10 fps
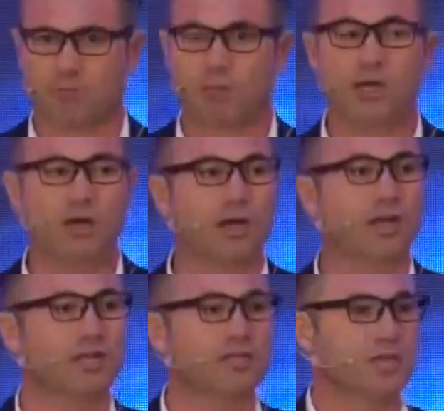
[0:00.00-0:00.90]
we are
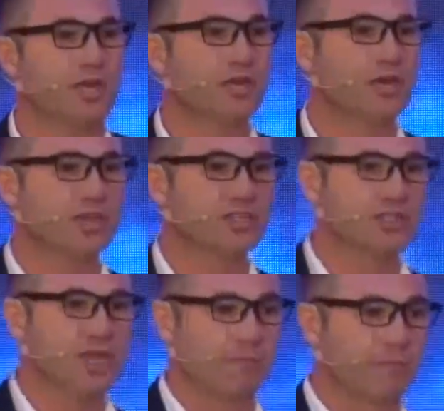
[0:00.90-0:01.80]
going to take a
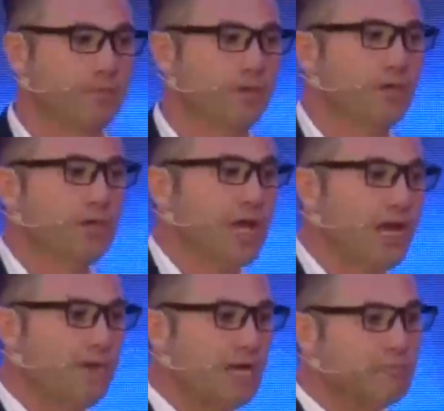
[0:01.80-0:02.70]
step
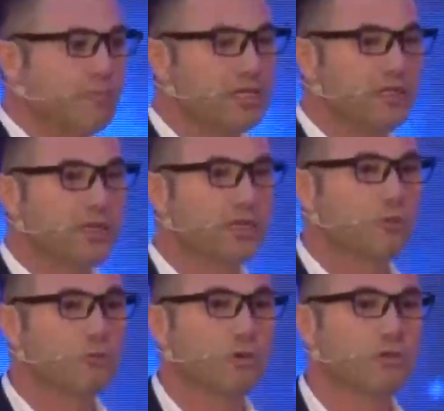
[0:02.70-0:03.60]
about building the
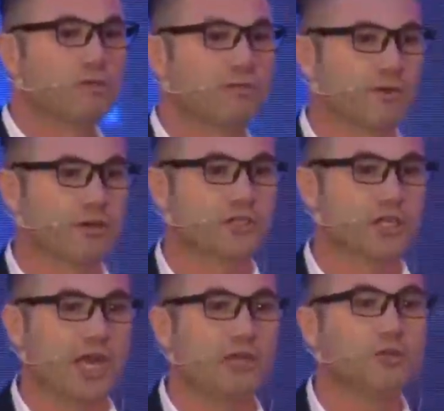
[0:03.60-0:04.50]
world first
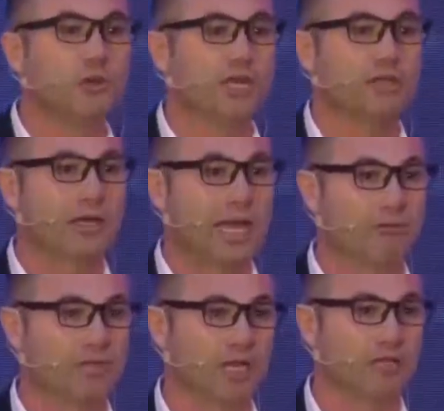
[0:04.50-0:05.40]
end-to-end
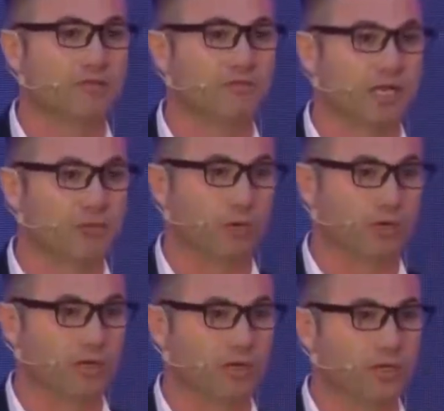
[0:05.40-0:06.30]
cloud-native
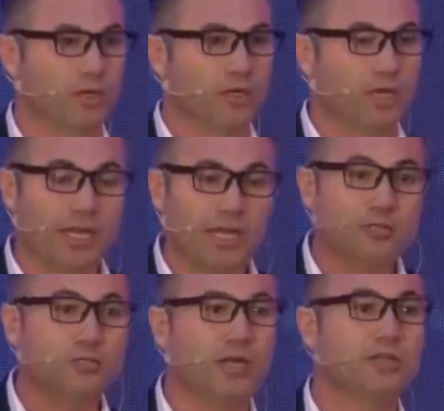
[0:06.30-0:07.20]
network. And
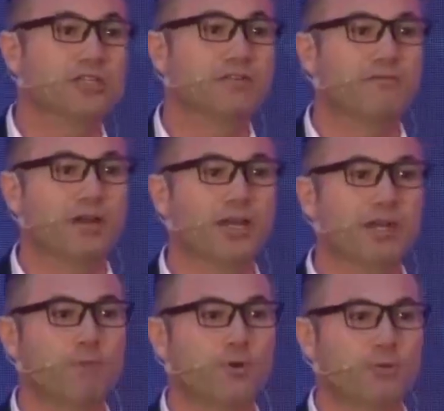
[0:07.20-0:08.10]
end-to-end is a very
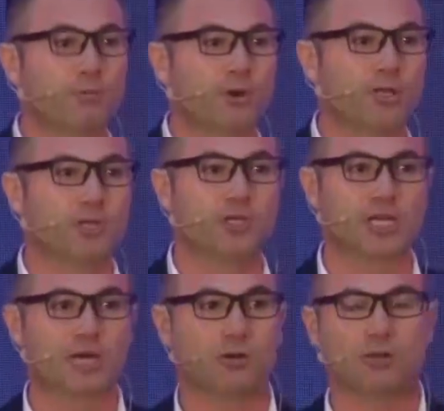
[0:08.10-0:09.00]
important point because
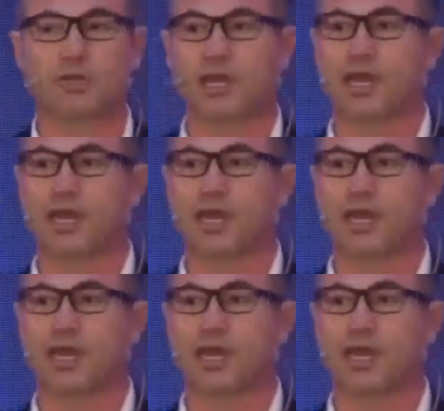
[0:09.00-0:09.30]
I don't look